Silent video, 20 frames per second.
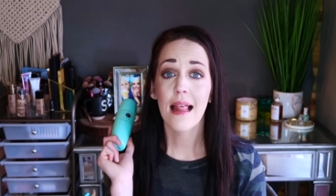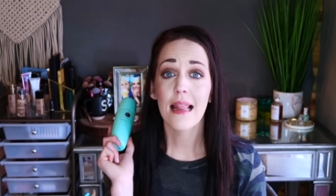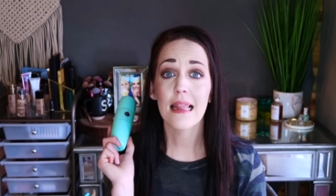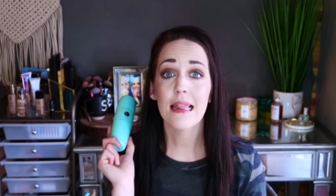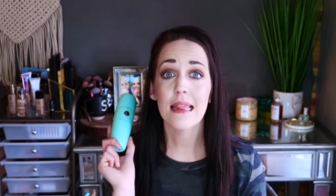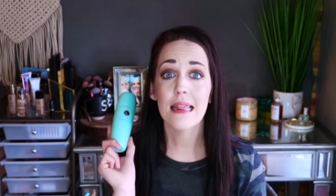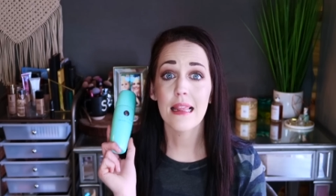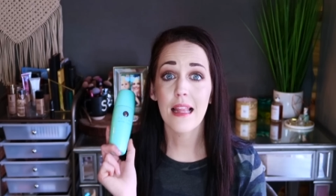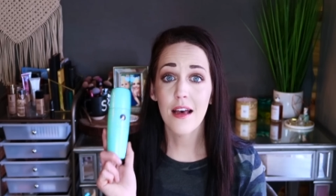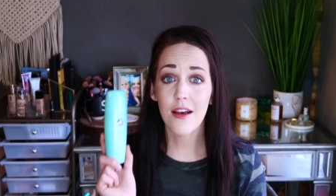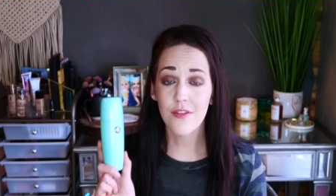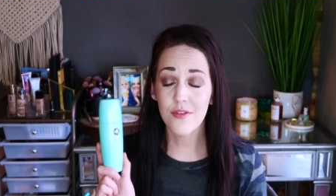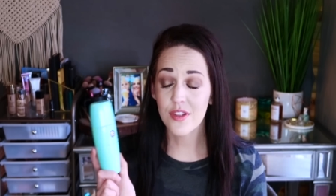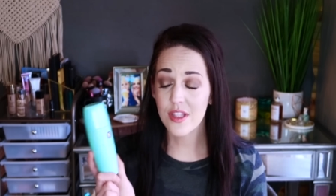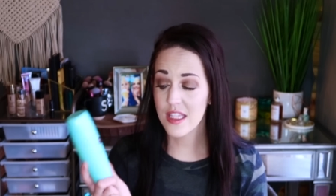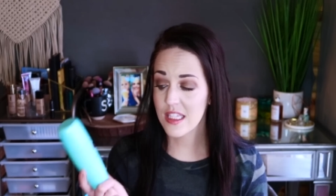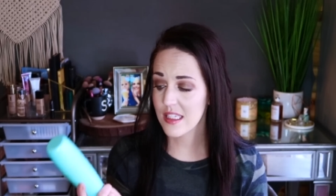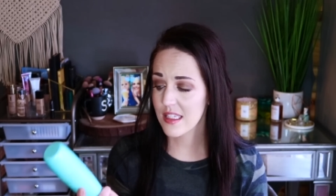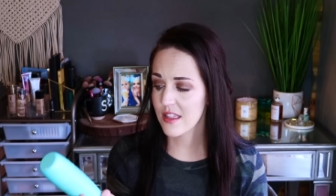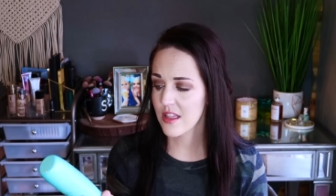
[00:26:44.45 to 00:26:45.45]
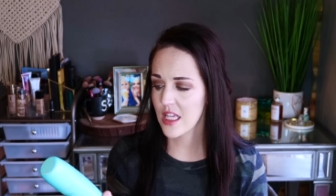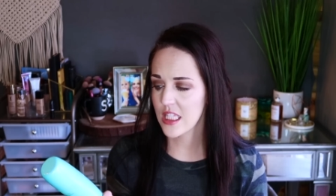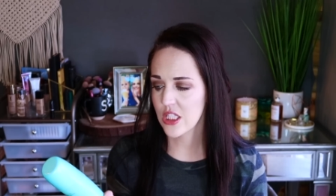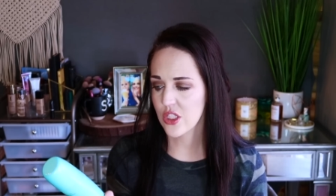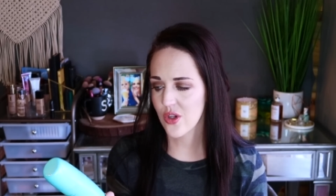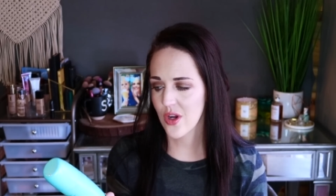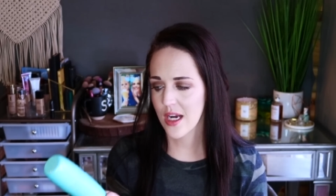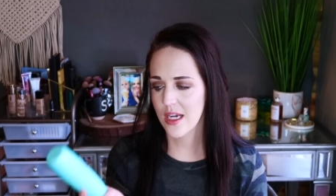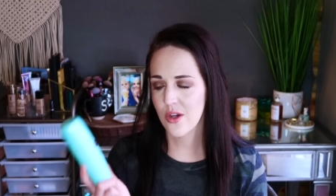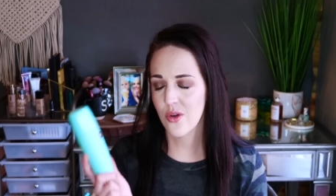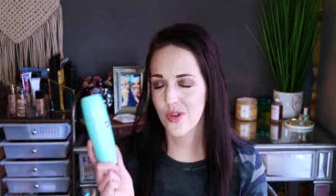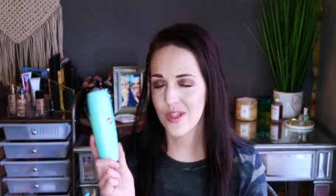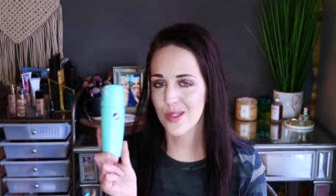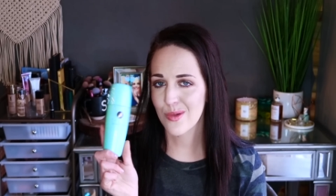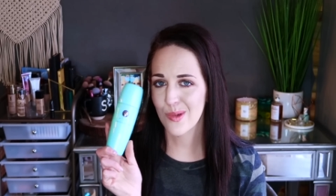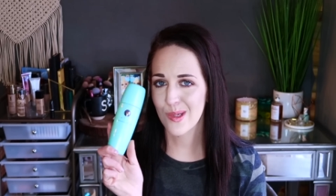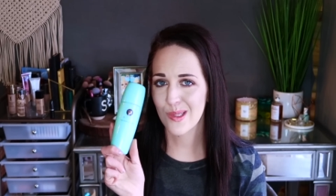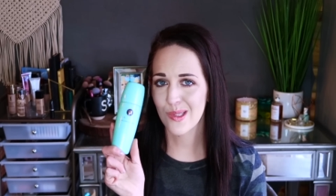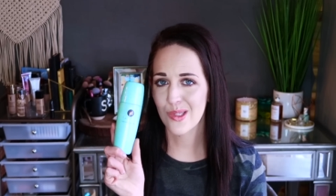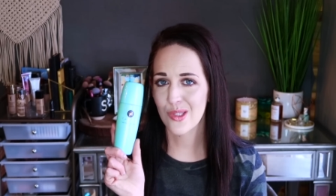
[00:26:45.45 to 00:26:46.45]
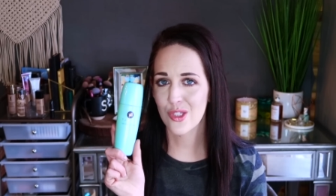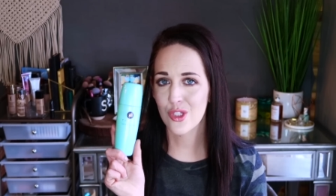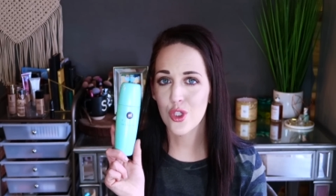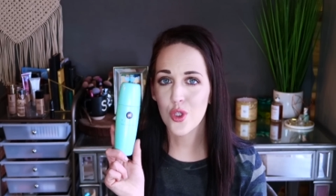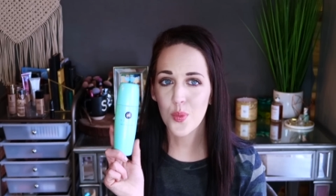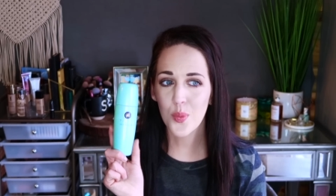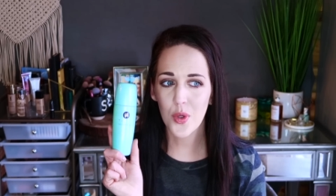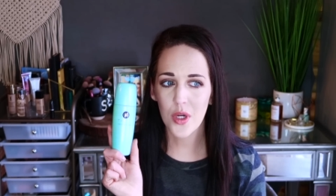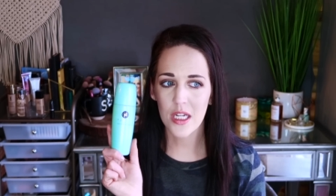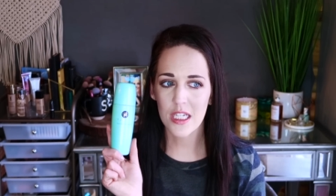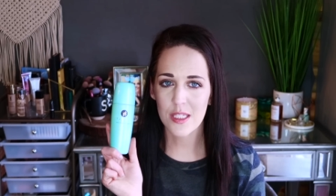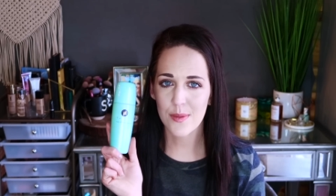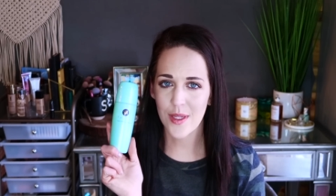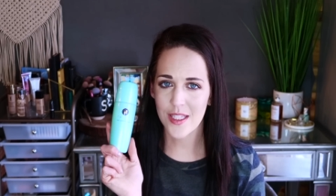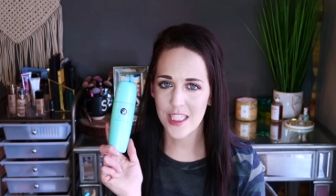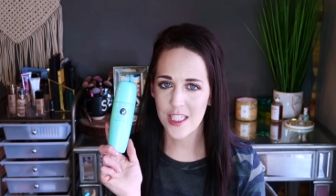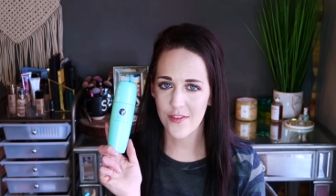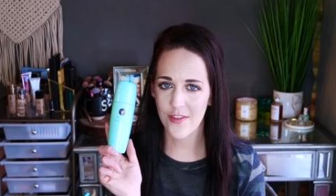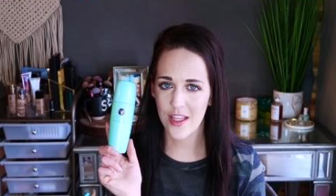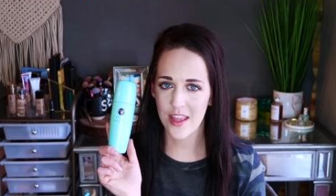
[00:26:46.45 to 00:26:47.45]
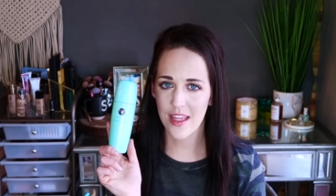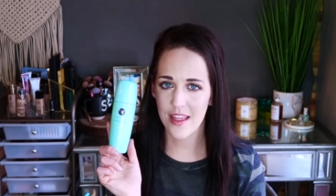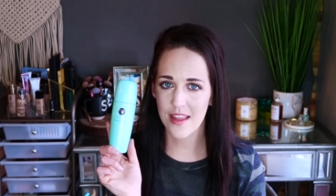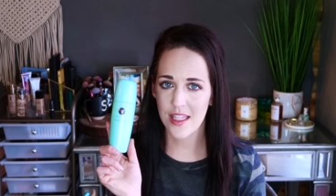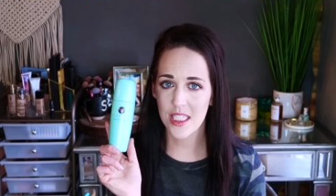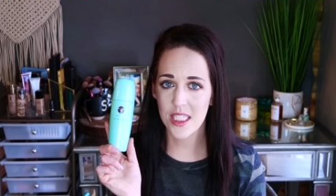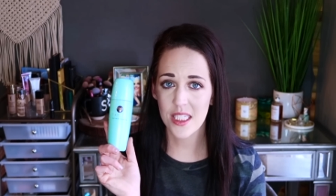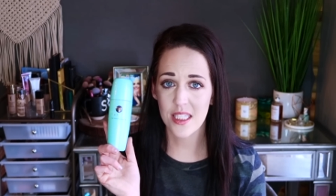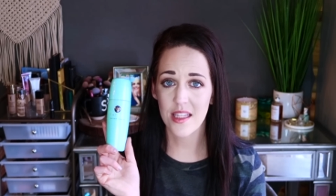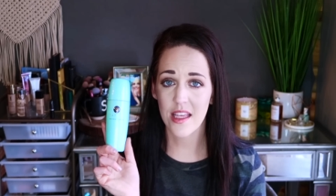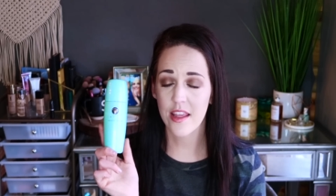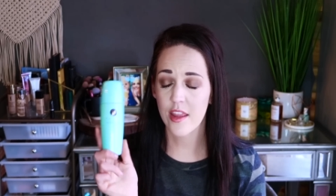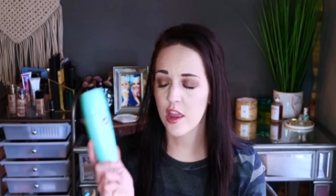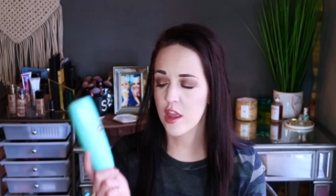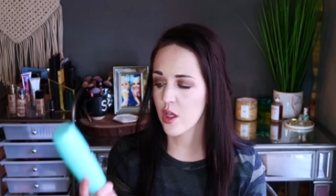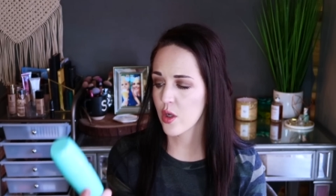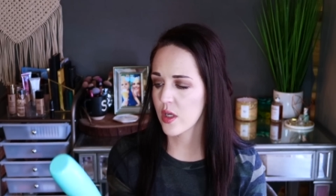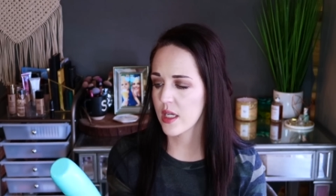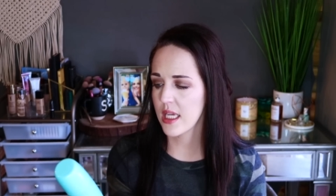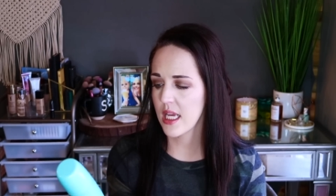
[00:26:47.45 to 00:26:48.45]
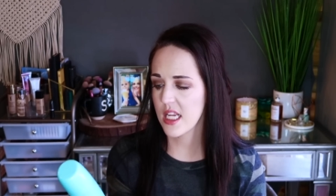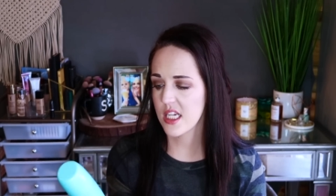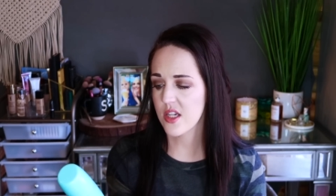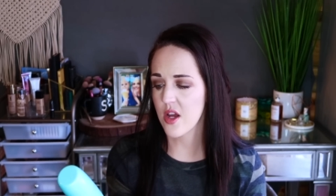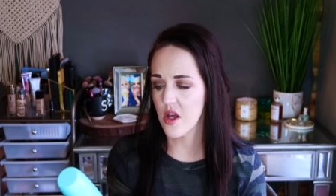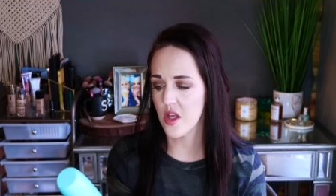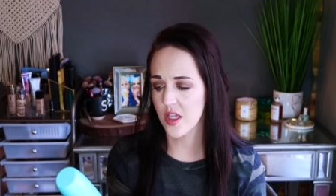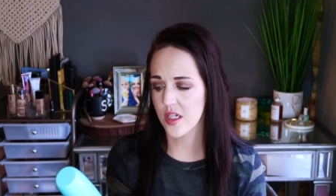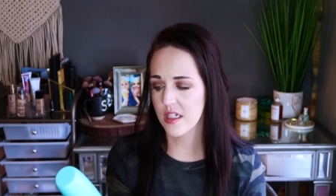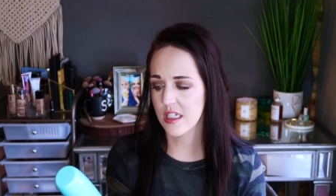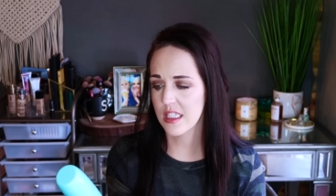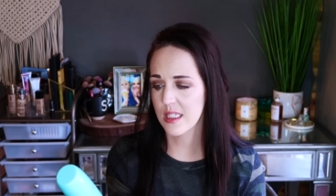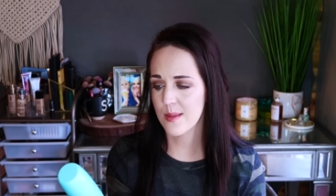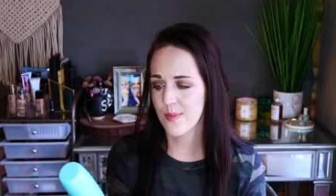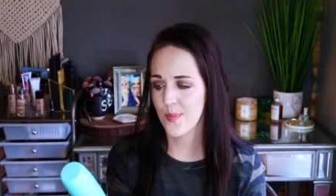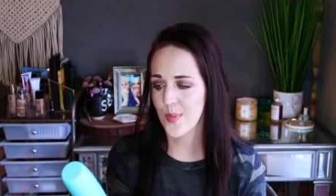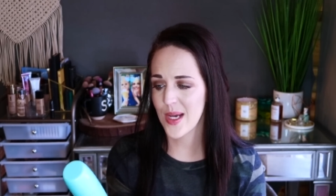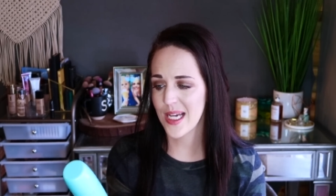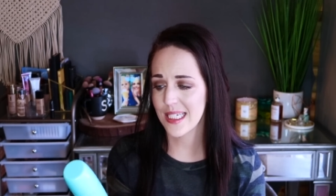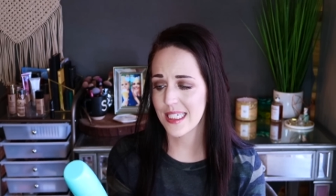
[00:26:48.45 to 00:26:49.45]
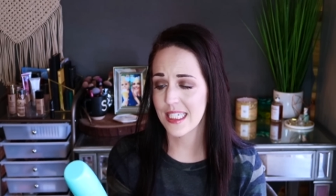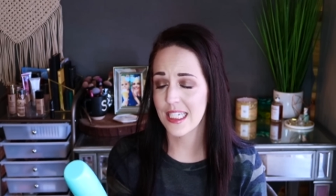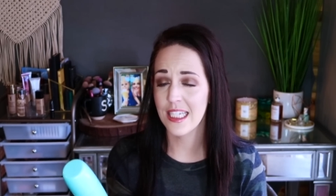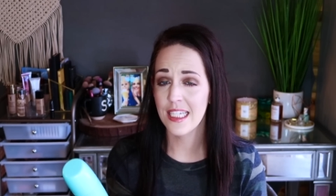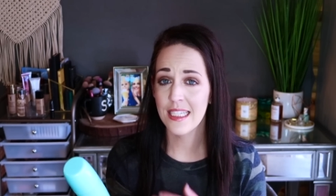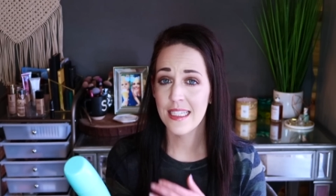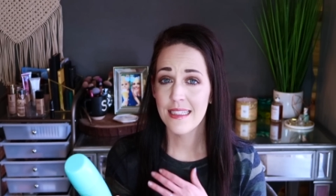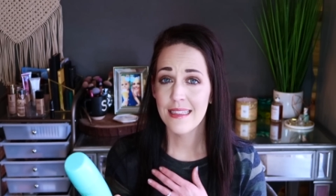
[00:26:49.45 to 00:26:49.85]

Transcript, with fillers: loved this cleanser i know this one is super expensive i think this is like 38 dollars but